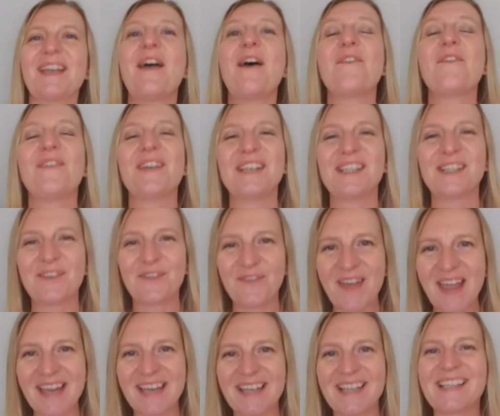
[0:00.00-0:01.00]

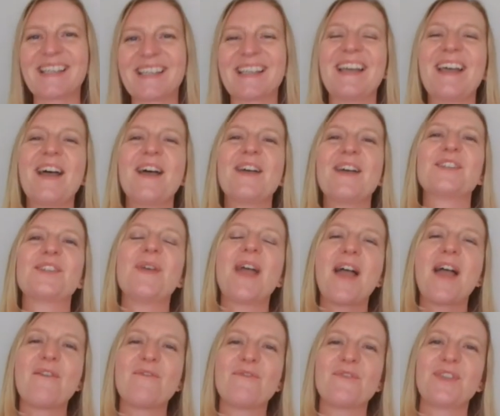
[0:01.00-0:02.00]
face-to-face to
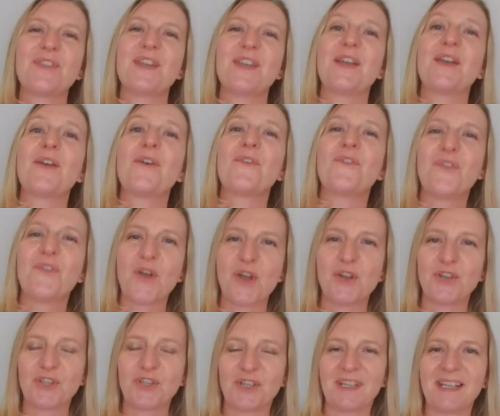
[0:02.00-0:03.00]
everything
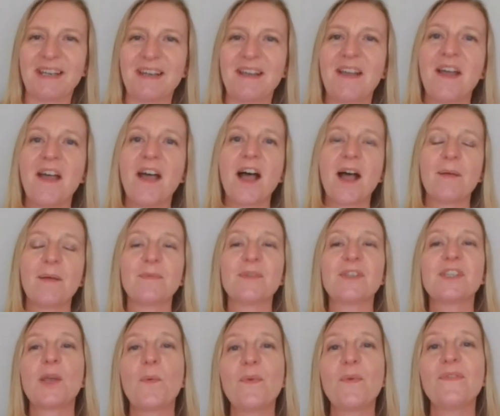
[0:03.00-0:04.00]
virtually.
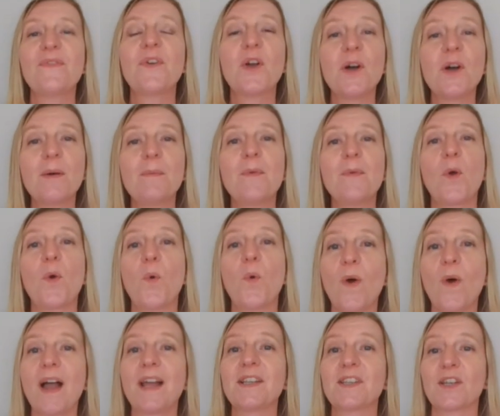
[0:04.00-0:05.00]
So we've come
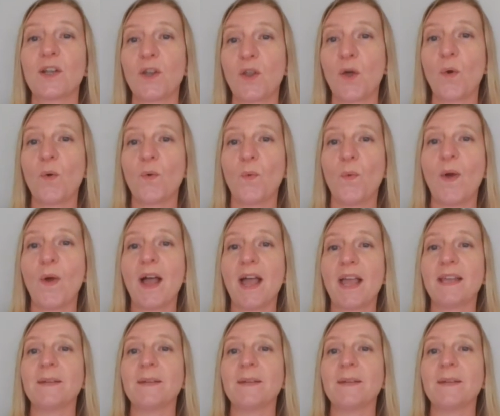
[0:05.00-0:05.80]
quite a long way.